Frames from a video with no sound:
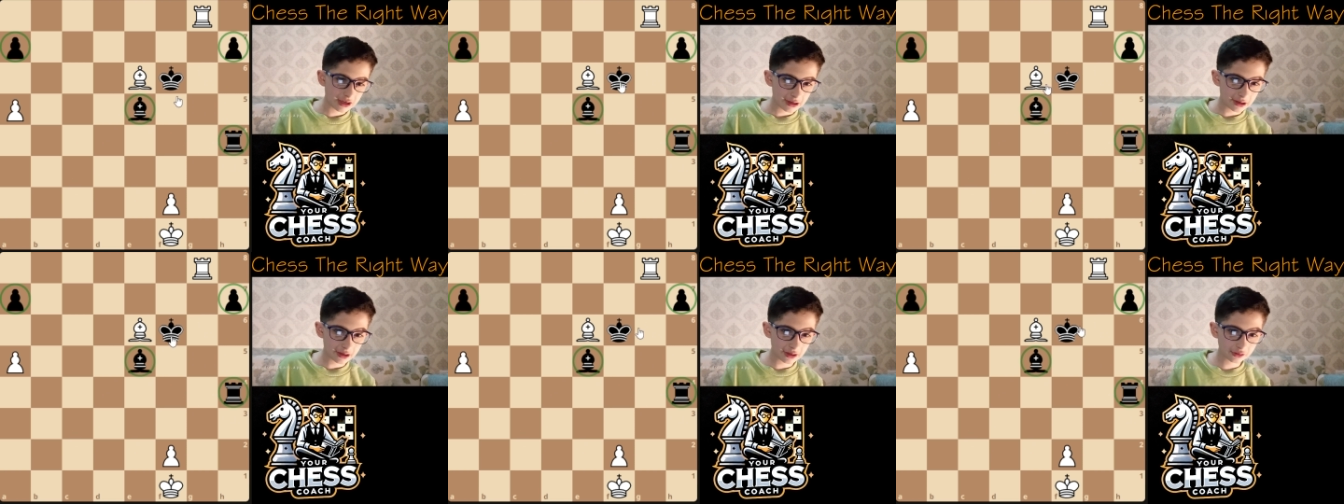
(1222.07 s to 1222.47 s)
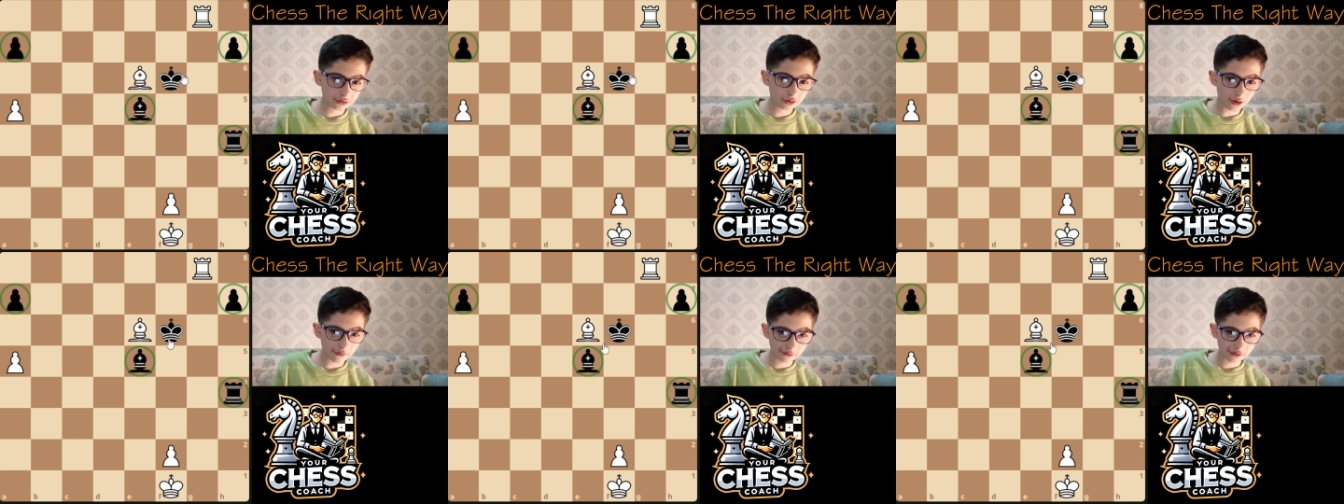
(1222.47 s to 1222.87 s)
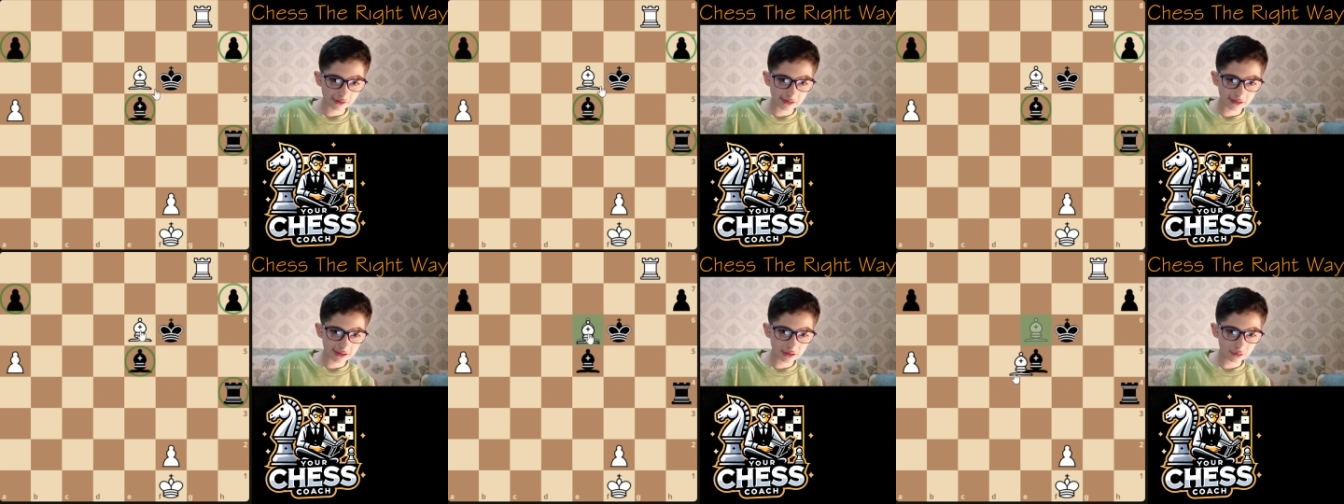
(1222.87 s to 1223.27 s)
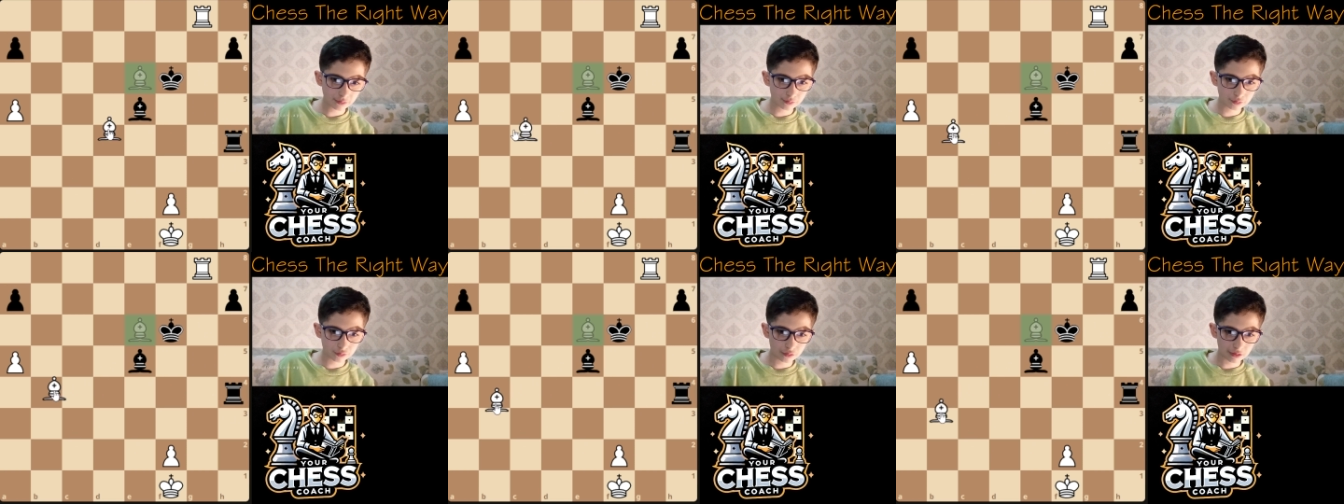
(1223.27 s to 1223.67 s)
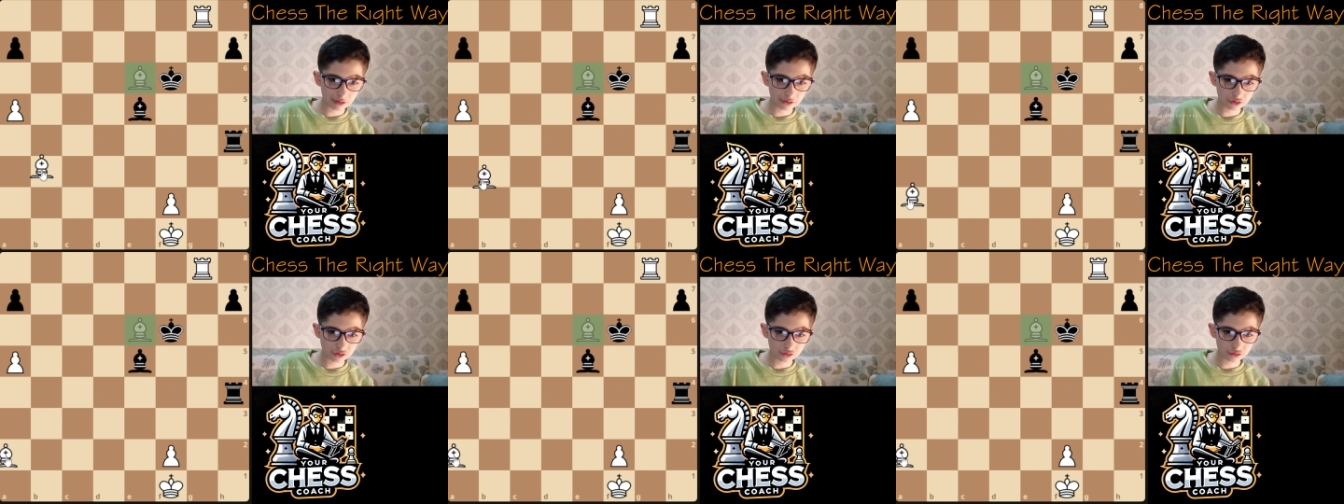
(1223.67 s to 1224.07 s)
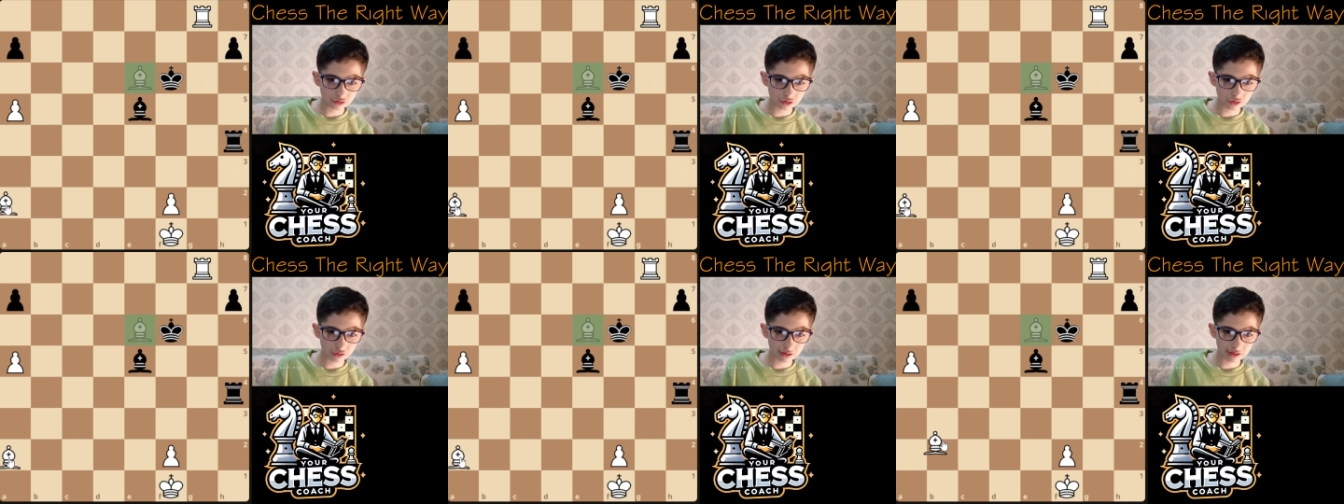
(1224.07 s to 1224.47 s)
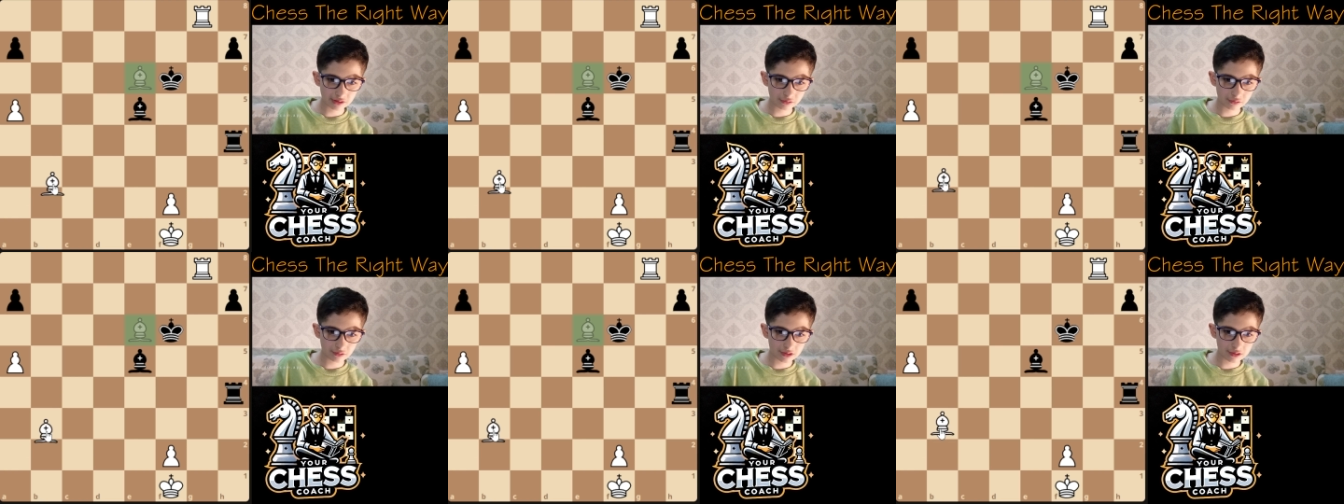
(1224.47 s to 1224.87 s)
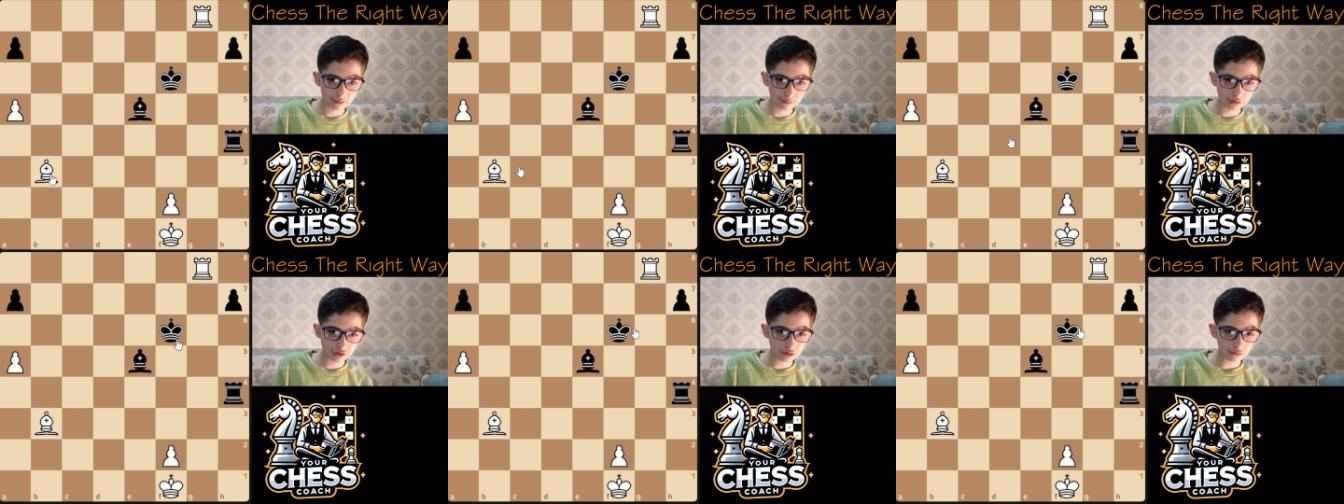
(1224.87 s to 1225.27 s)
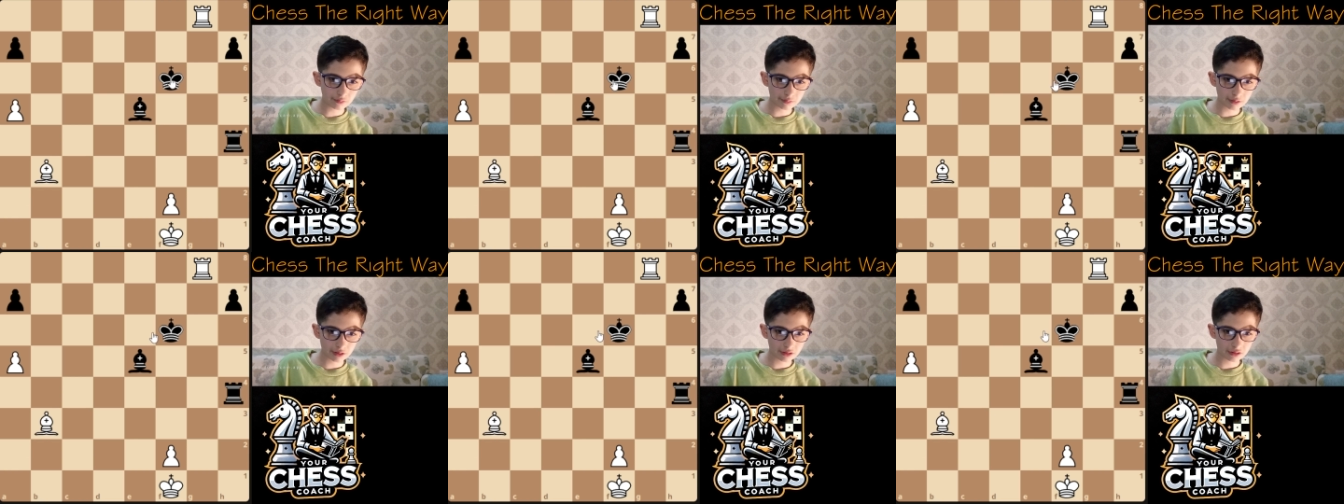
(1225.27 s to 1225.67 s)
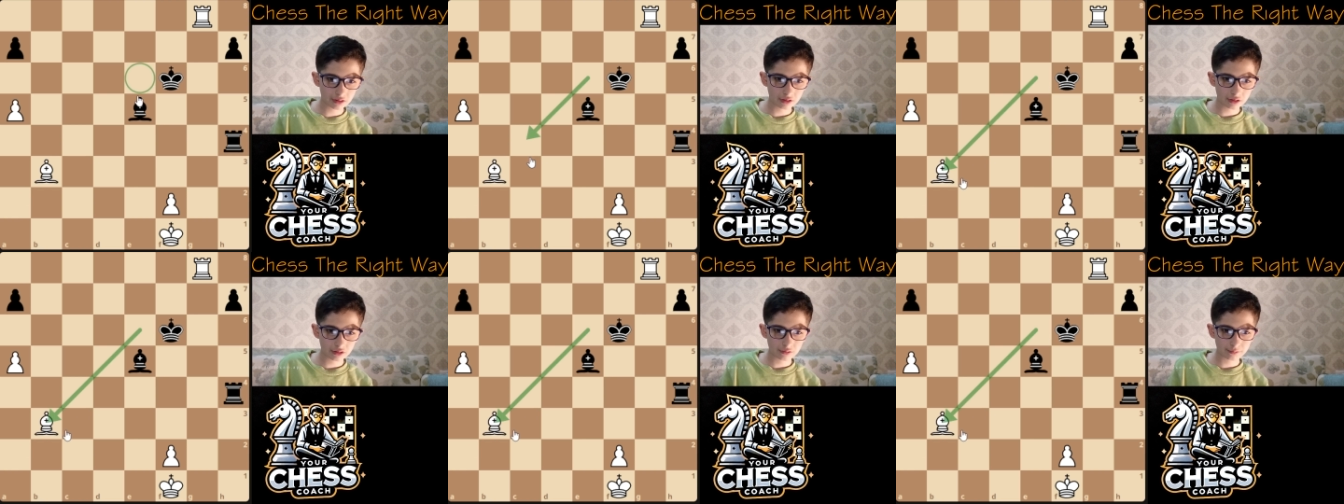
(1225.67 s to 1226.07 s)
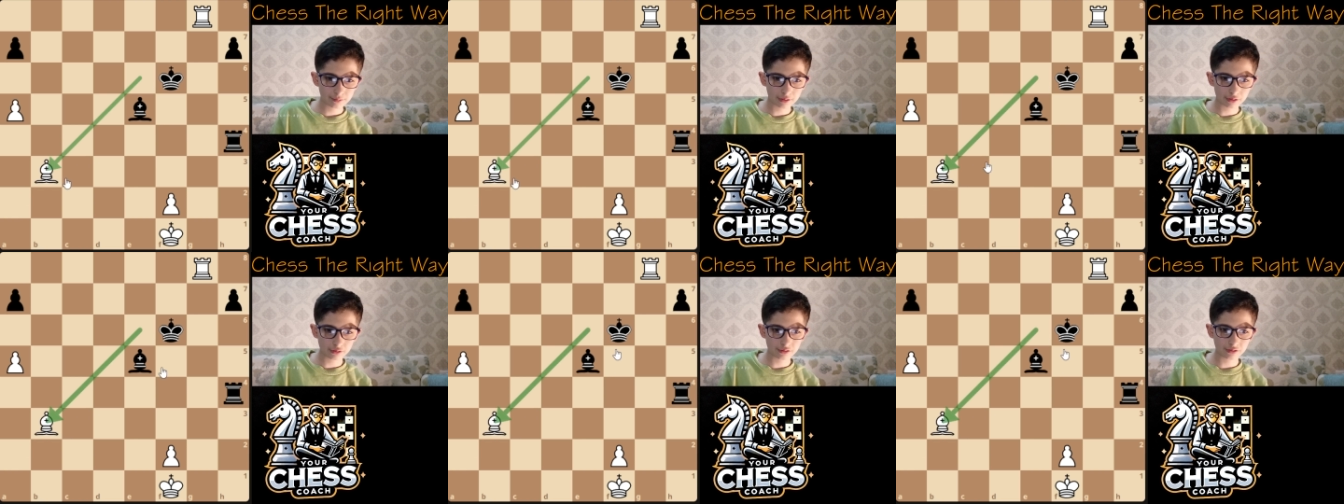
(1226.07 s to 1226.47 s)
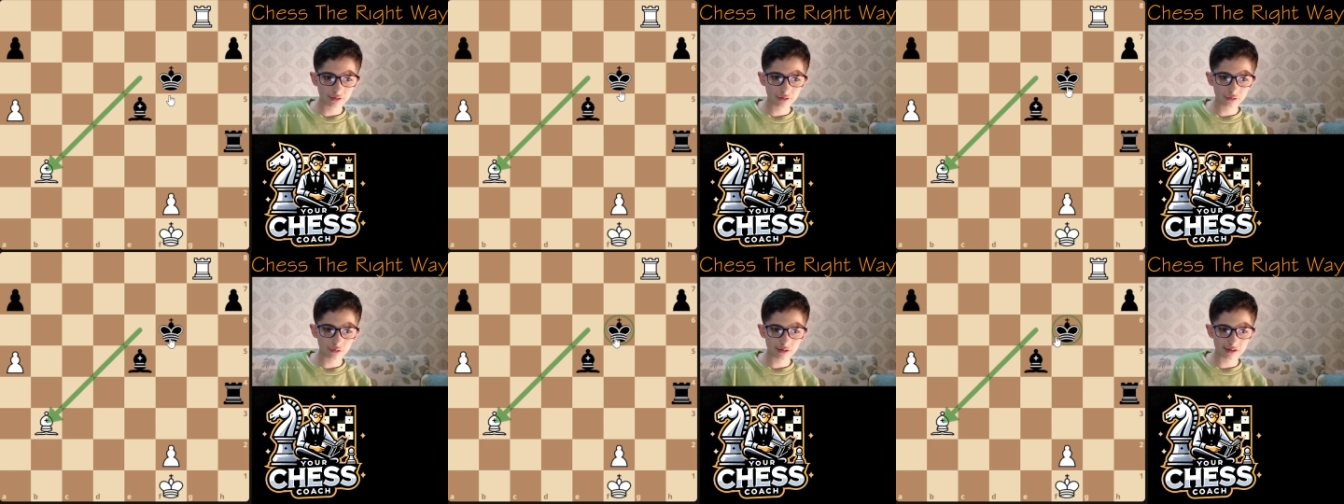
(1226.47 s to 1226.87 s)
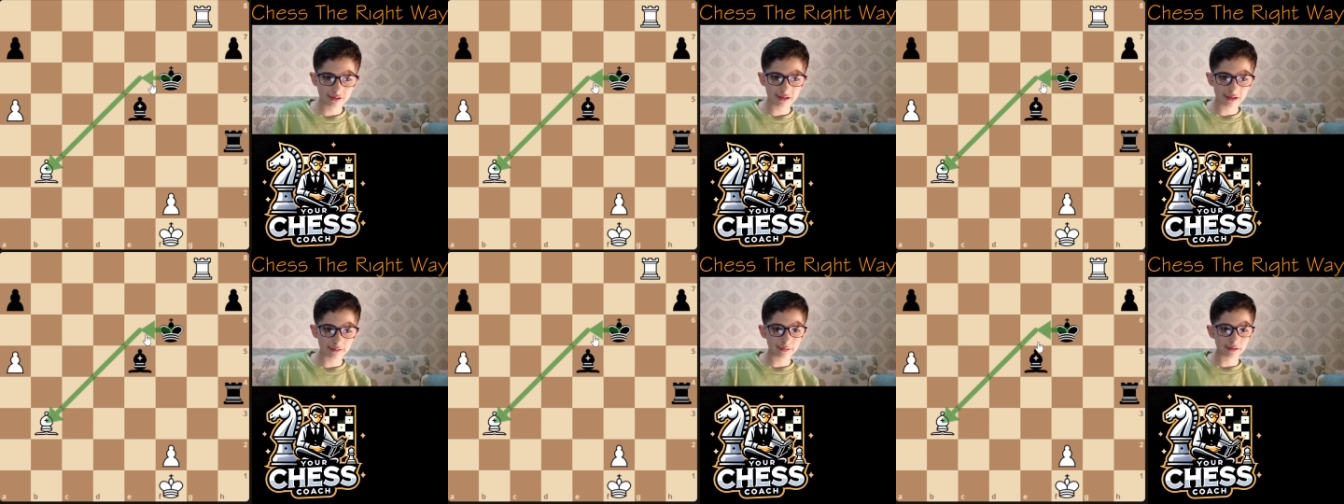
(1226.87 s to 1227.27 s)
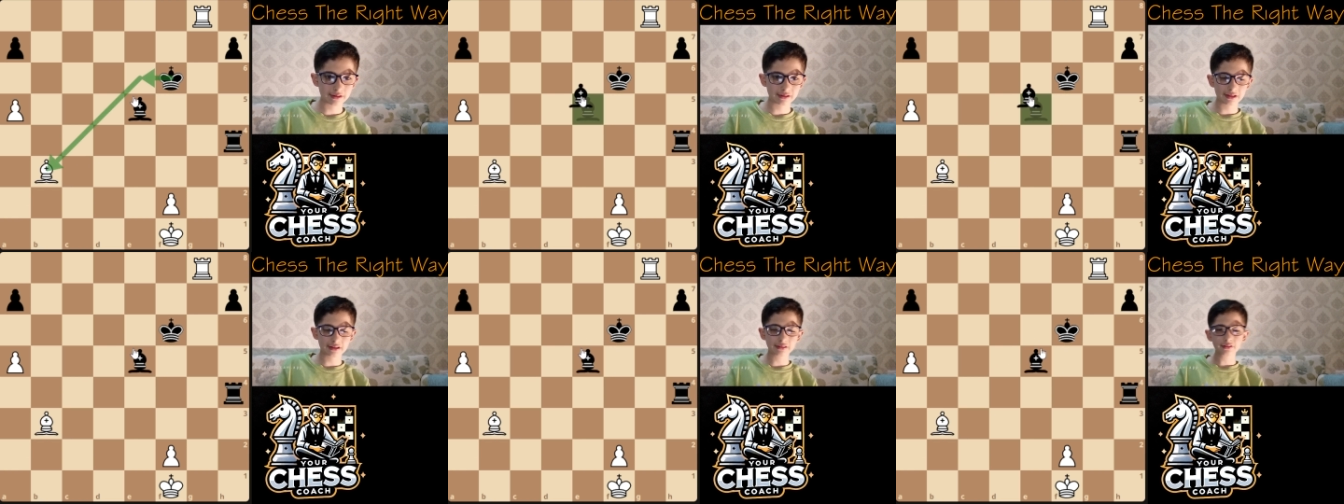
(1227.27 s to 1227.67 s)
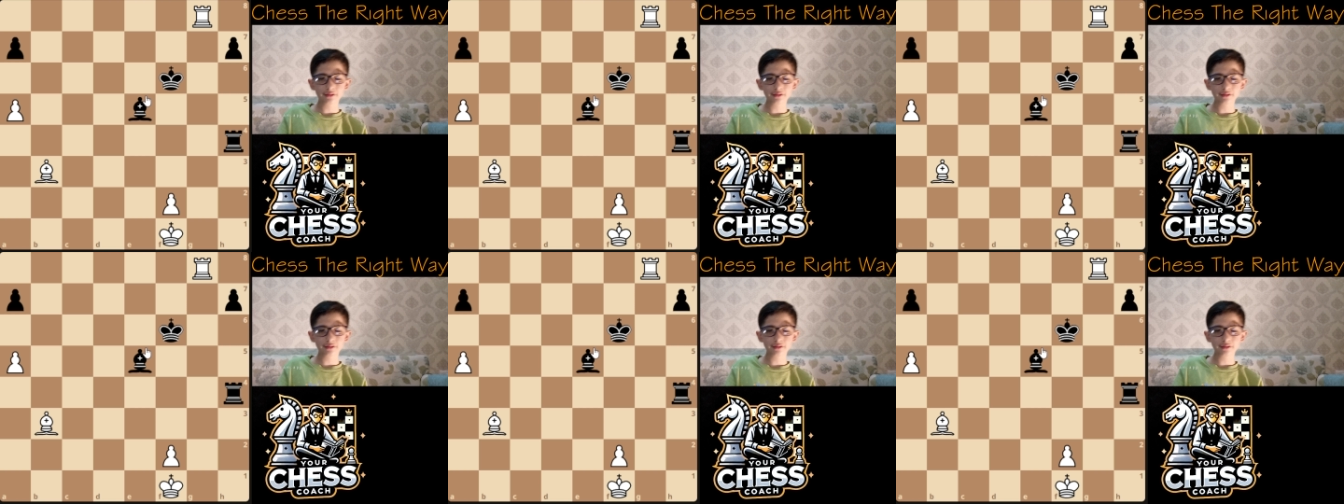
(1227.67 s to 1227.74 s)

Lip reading: and obviously here white just retreated with the bishop because it was attacked by the king.